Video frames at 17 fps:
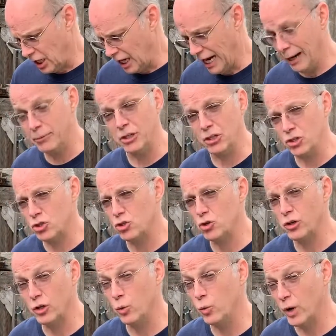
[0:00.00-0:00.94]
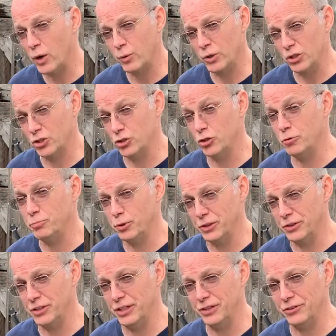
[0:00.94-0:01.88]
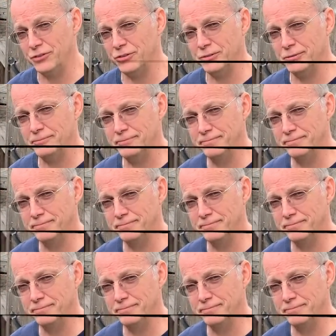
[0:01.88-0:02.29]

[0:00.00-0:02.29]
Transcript: I'm going to show you where we should put these.